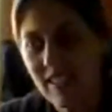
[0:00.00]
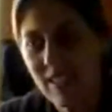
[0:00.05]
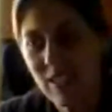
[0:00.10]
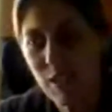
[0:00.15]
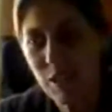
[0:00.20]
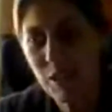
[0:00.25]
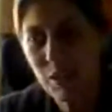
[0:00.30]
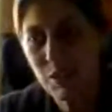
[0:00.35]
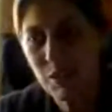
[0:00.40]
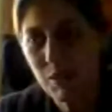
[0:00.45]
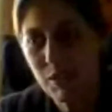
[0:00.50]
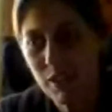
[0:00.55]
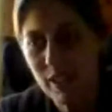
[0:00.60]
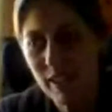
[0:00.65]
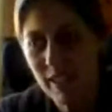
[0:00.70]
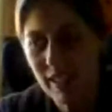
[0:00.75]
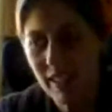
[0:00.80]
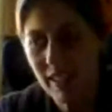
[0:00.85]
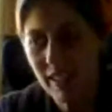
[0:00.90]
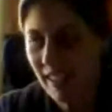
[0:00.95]
is
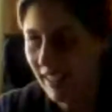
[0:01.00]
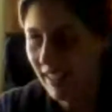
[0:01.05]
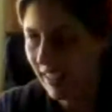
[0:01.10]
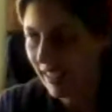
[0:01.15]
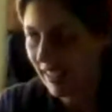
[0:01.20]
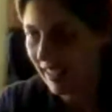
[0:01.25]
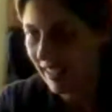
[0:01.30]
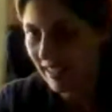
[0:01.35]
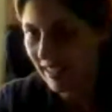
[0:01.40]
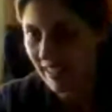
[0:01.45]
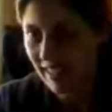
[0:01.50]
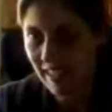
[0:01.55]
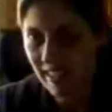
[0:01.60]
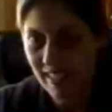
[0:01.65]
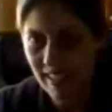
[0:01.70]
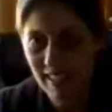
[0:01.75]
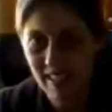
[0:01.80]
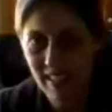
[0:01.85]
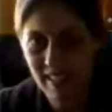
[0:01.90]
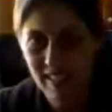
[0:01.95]

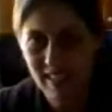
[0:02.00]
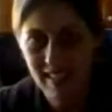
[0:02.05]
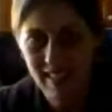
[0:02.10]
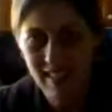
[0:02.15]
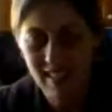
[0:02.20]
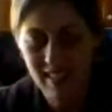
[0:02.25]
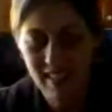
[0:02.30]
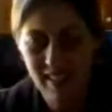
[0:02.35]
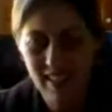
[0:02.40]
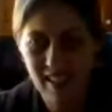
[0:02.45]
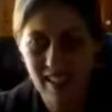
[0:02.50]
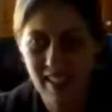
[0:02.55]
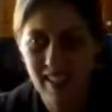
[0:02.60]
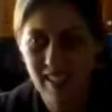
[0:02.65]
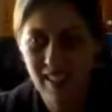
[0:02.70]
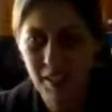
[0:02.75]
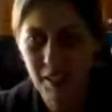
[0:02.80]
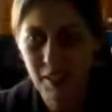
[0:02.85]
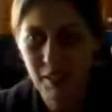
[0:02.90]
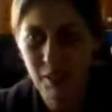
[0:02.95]
usually
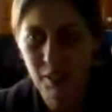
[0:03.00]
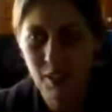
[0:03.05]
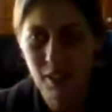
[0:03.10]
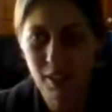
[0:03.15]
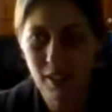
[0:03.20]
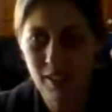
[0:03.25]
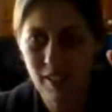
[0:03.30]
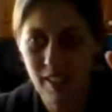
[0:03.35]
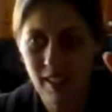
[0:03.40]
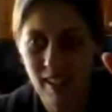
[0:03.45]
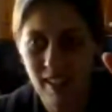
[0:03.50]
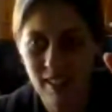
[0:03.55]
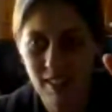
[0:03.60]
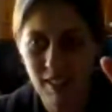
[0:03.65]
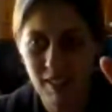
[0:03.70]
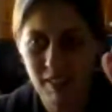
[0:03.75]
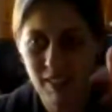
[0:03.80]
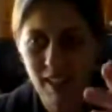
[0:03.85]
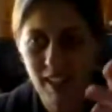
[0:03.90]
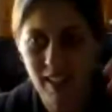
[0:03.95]
the
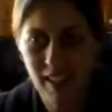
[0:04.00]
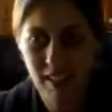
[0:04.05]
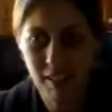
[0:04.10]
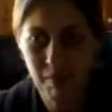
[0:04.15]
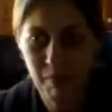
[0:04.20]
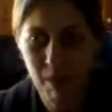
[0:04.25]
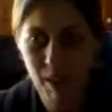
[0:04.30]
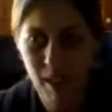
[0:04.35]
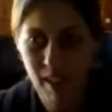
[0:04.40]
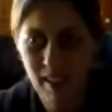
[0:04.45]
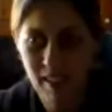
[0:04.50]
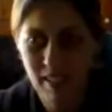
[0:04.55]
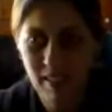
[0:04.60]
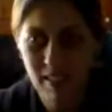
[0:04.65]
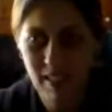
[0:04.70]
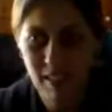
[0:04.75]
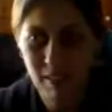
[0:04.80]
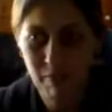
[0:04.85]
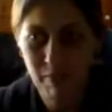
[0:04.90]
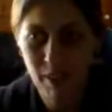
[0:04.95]
horizontal, right? And Y
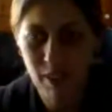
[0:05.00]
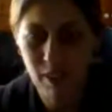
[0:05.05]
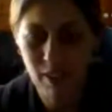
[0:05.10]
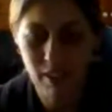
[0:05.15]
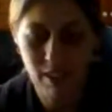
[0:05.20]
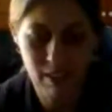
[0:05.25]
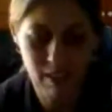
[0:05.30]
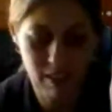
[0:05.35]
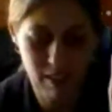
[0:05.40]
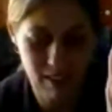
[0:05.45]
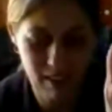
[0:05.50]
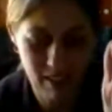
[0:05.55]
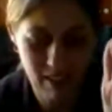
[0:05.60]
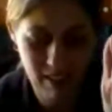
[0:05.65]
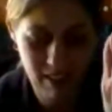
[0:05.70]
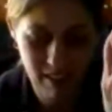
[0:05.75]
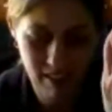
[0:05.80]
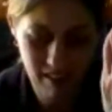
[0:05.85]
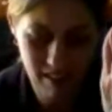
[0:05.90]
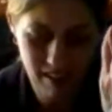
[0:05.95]
is the
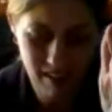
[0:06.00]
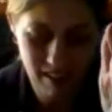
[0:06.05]
vertical.